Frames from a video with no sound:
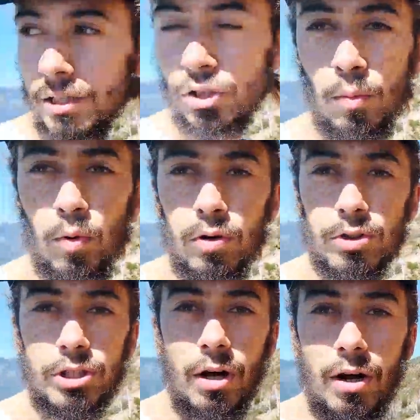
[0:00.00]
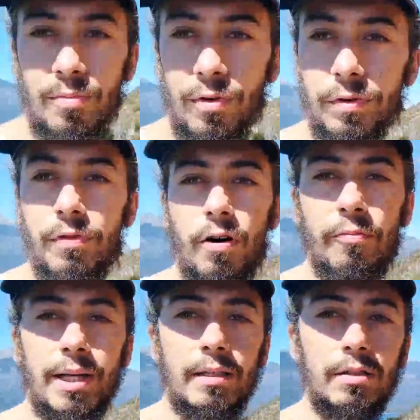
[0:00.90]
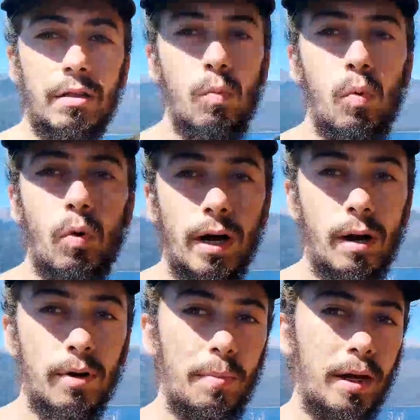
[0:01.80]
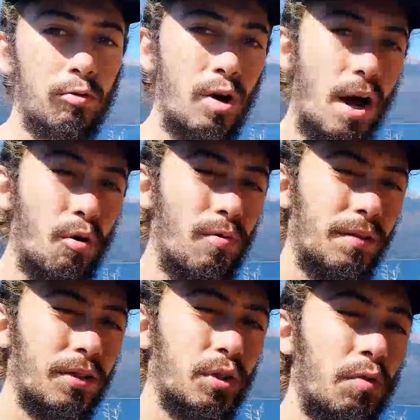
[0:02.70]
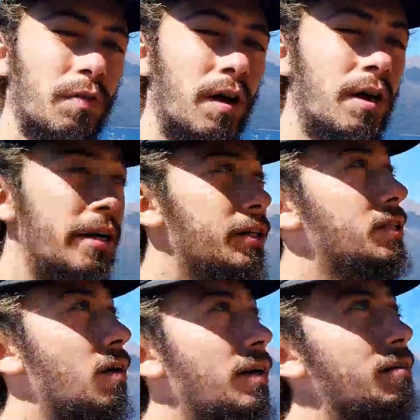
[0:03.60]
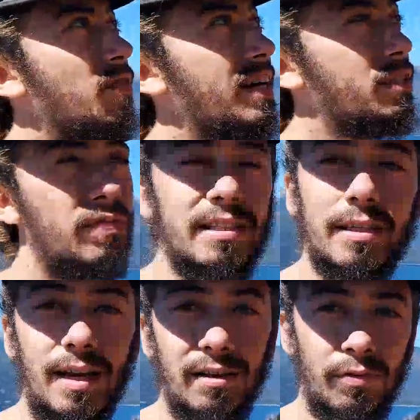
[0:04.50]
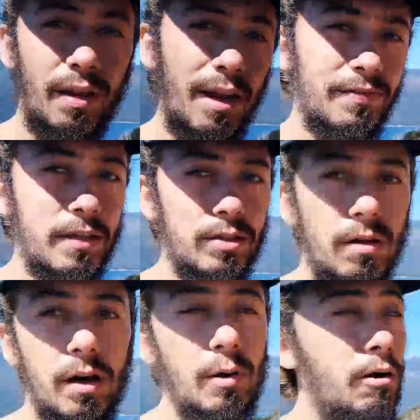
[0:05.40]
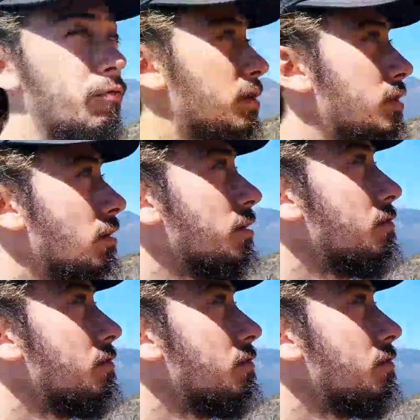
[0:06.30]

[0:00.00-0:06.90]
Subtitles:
the stopwatch, I'm 55 minutes into the walk, and I'm coming now around the sort of side face of this cliff on the left hand side where I first started the